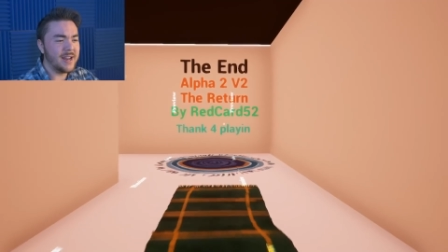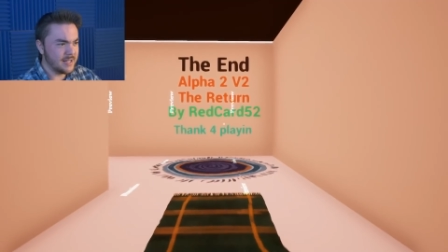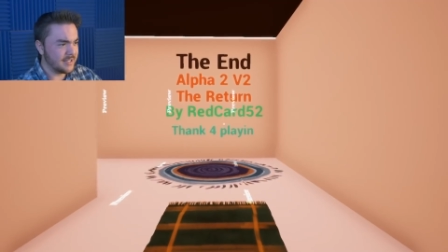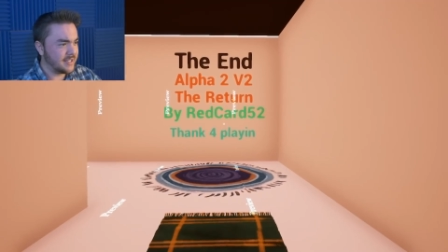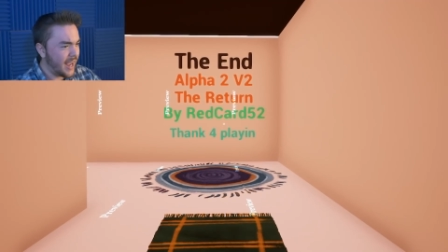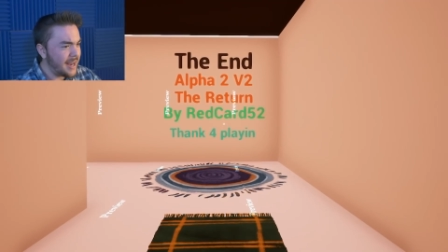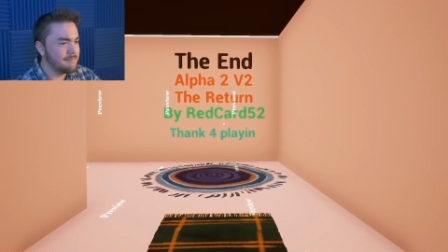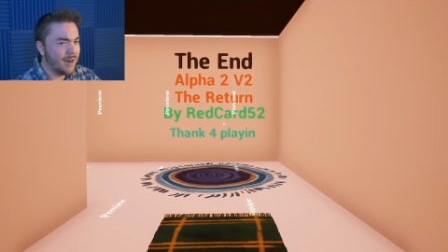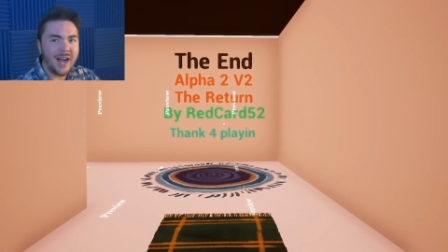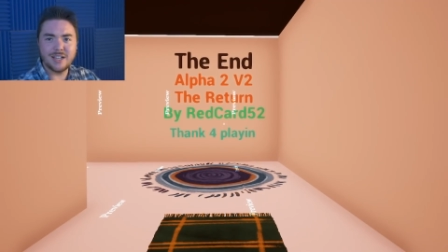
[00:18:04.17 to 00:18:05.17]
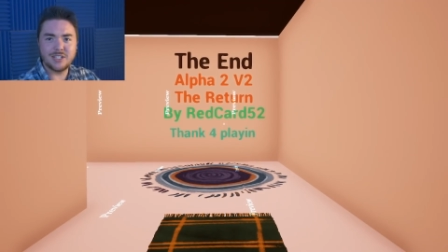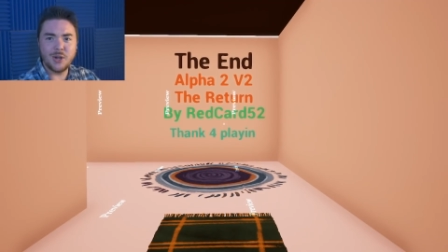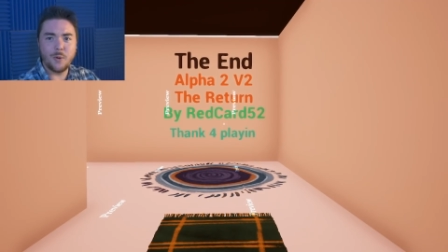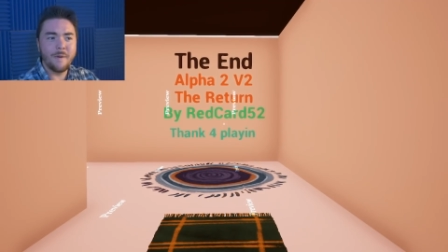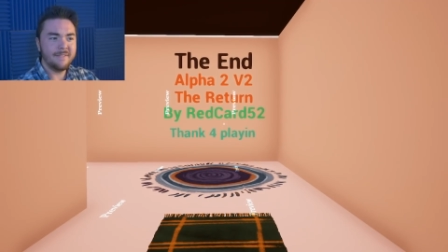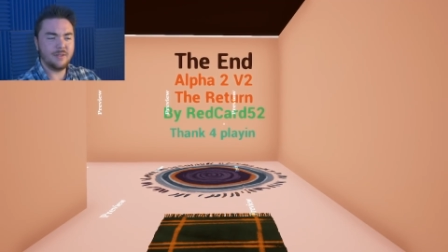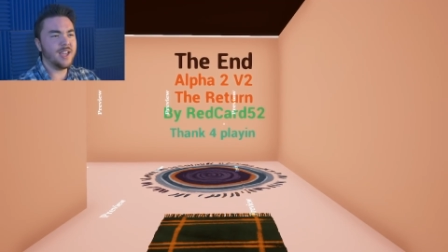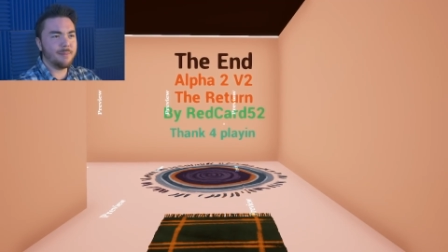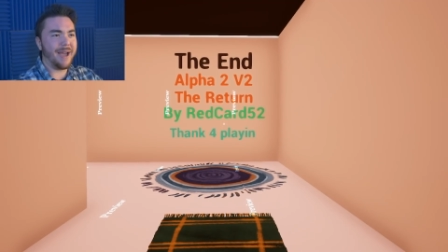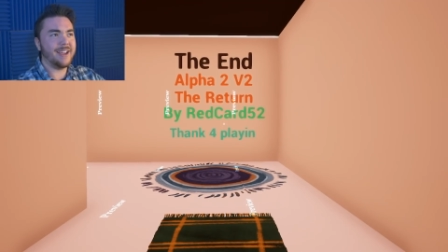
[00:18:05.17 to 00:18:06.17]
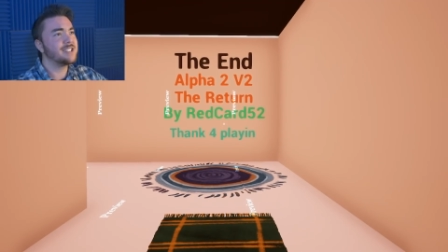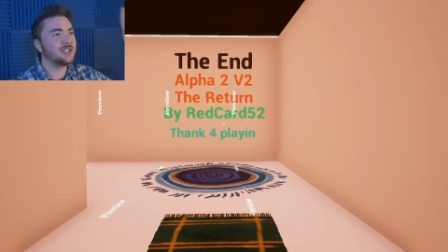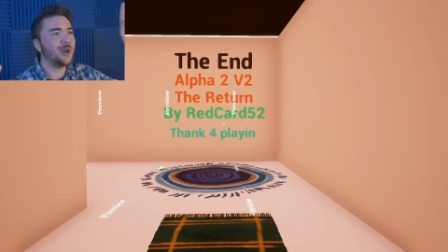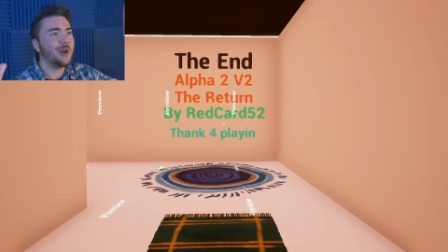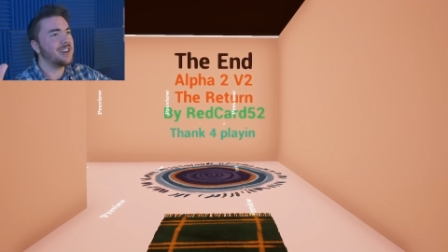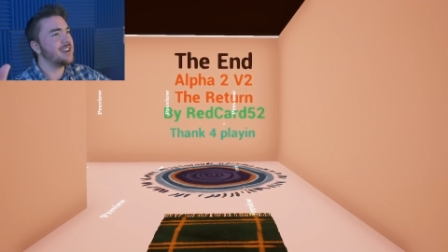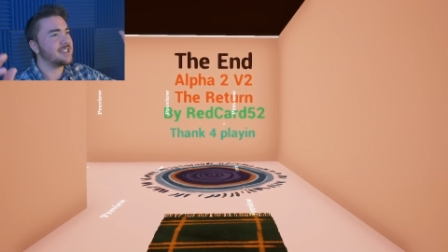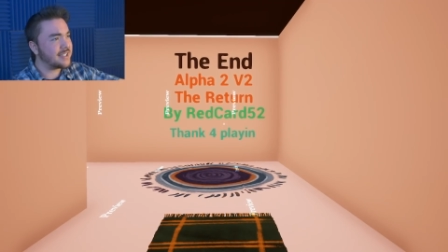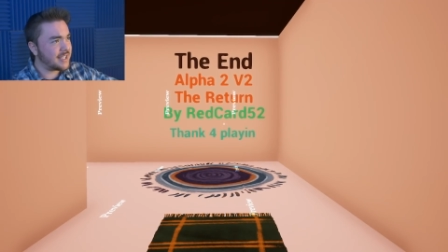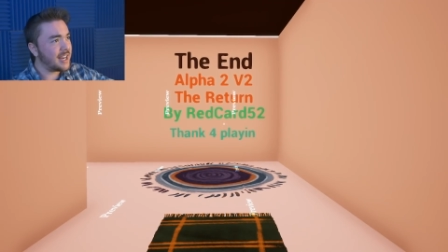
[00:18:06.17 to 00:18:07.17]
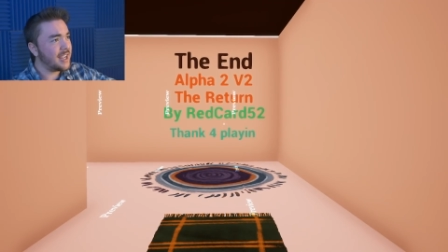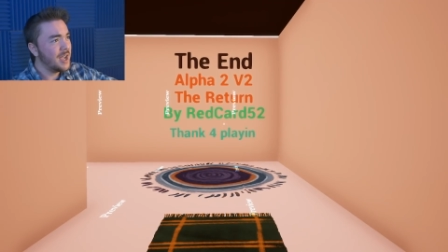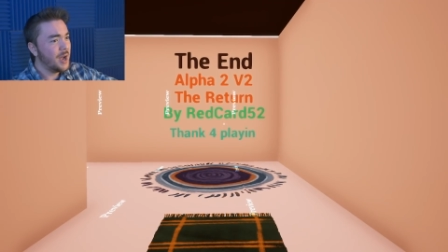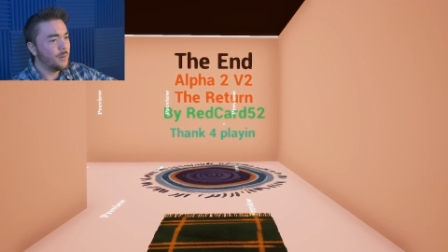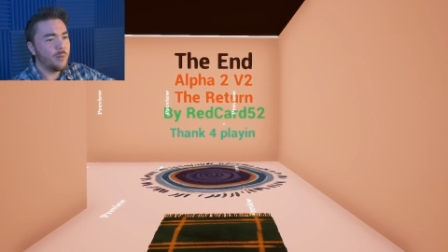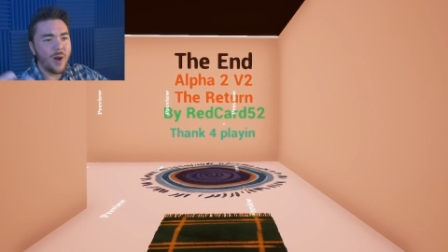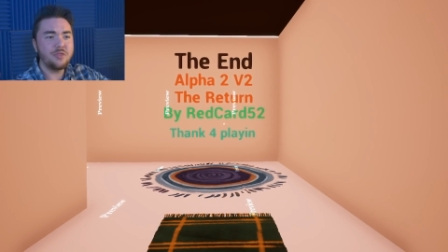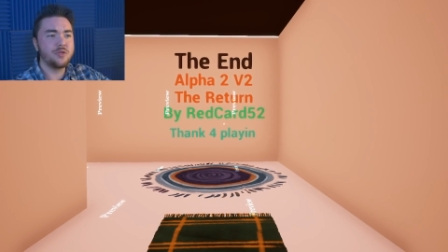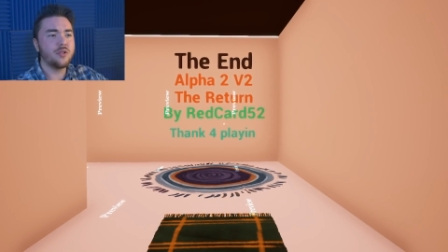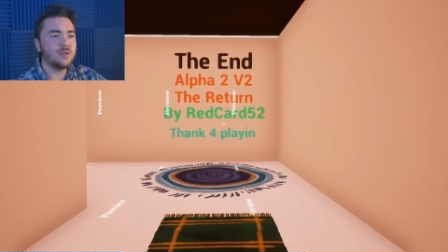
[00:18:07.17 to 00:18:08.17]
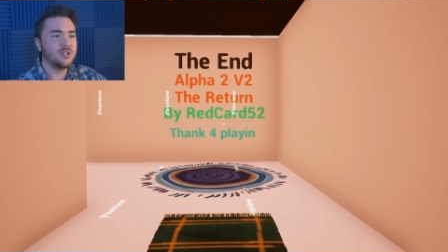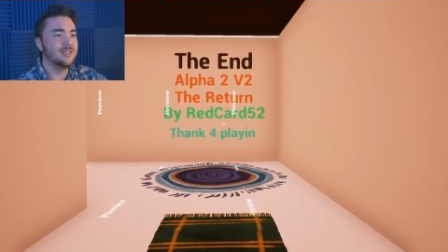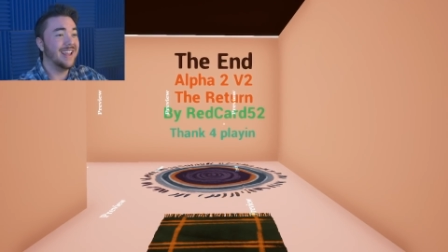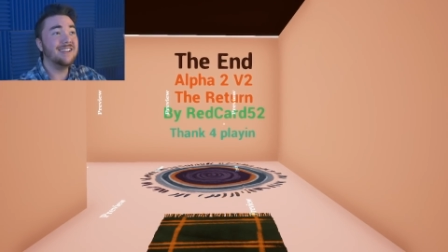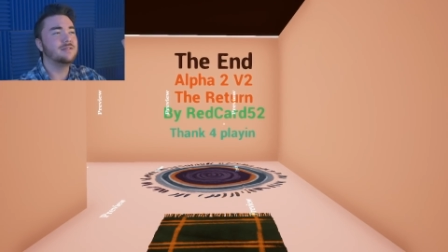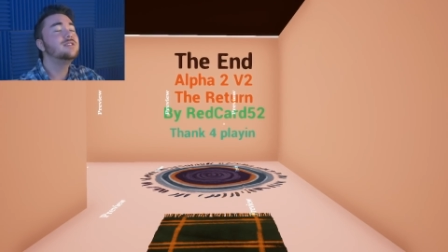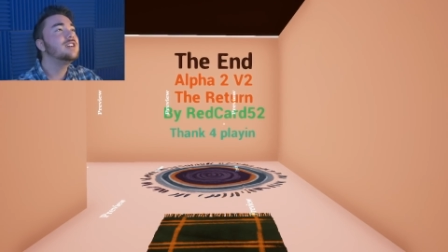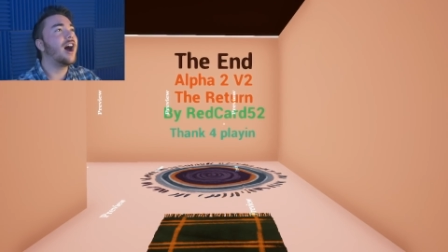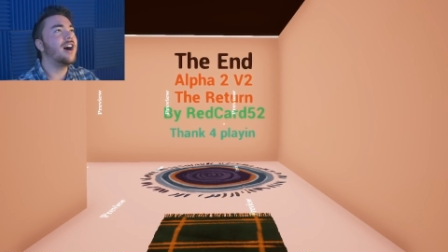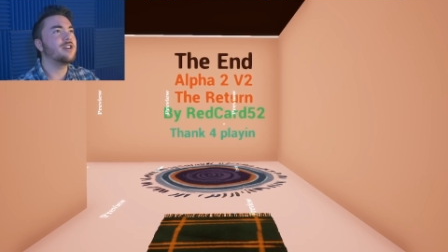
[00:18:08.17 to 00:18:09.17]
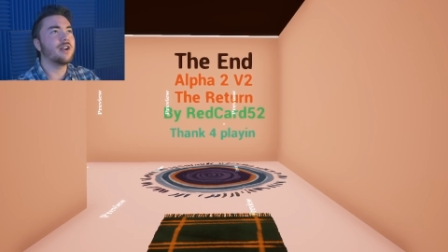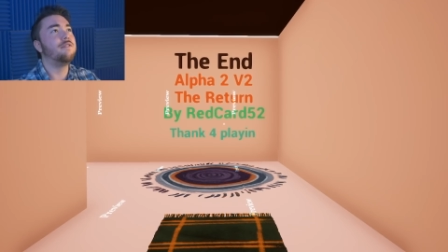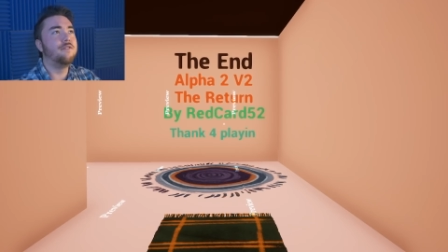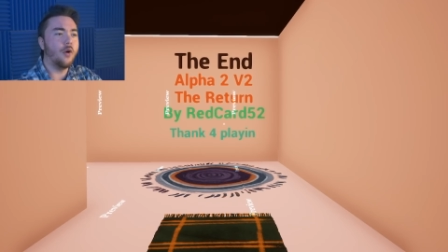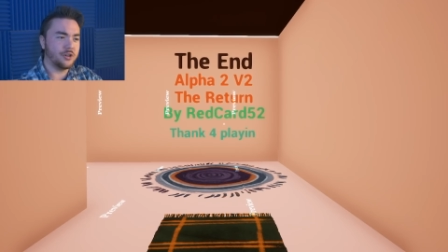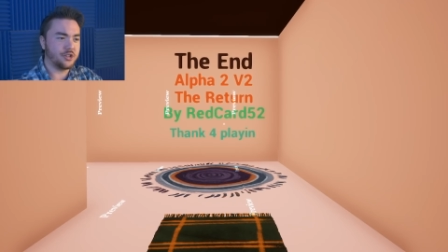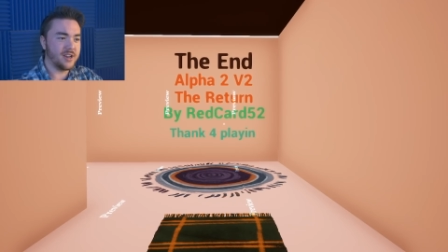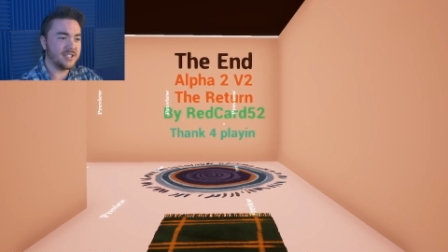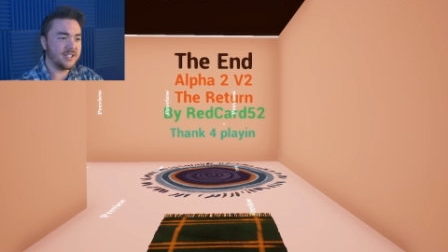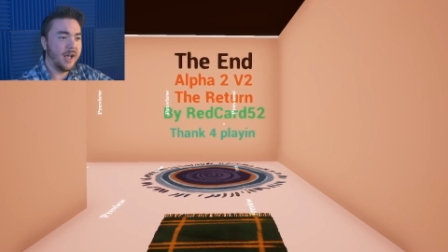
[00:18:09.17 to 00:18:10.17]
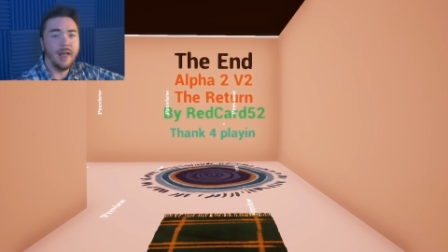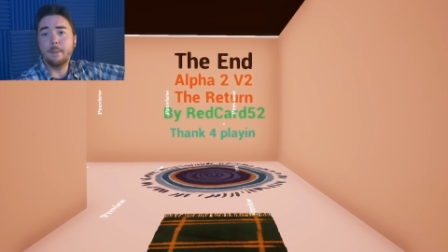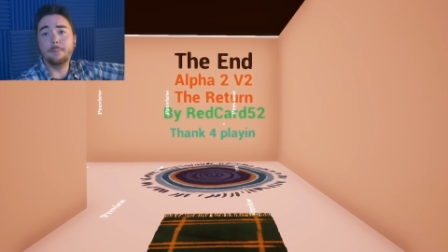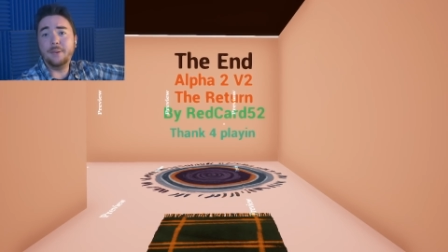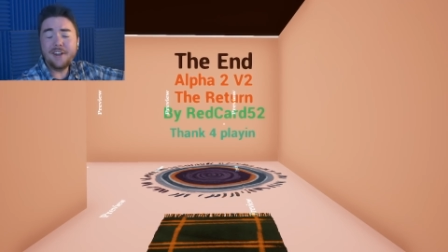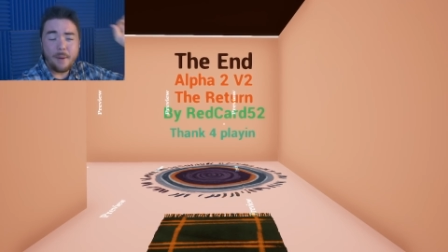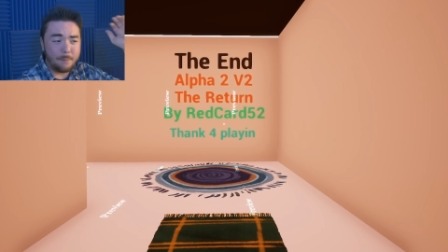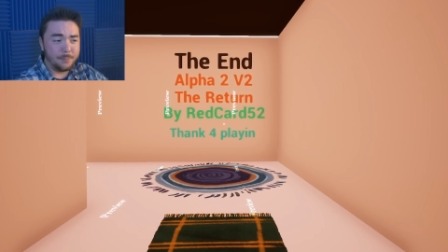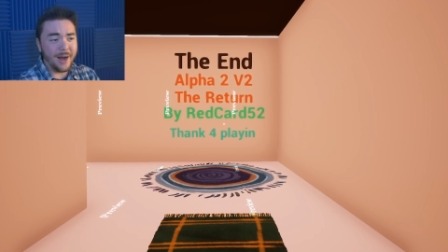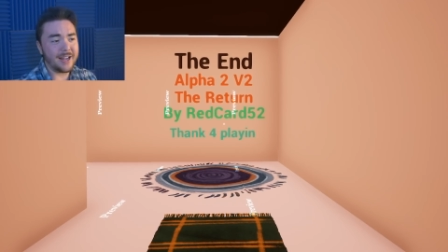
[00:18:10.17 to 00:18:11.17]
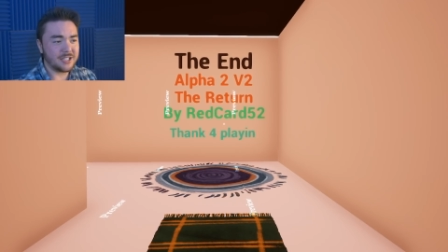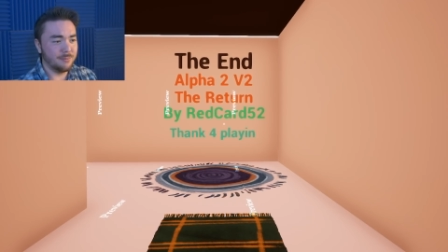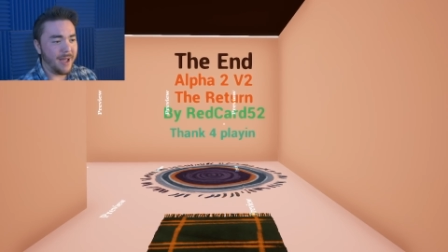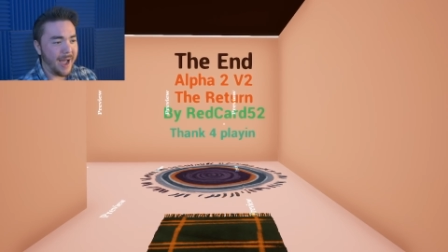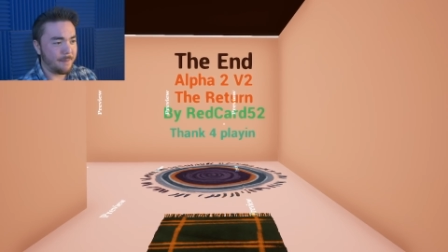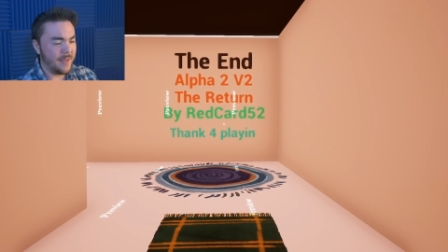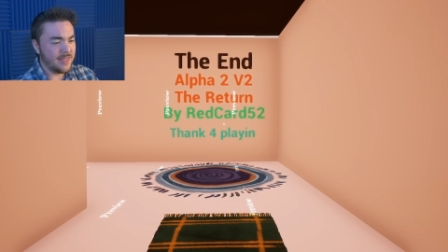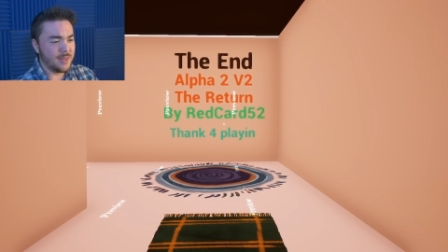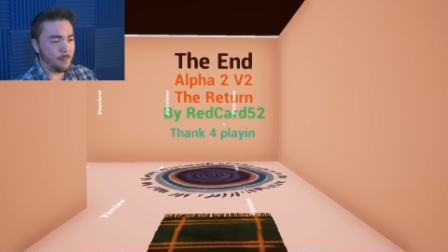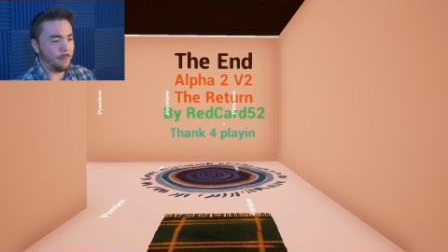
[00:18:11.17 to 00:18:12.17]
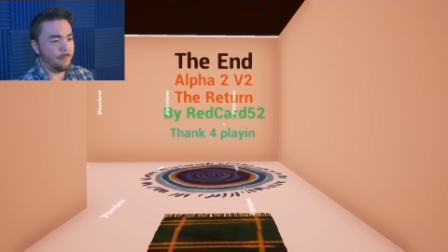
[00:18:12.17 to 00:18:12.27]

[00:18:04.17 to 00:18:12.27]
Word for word: An insane mod, too. You think about it, it started in a city. We went through and conquered a fortress, beat a boss map in the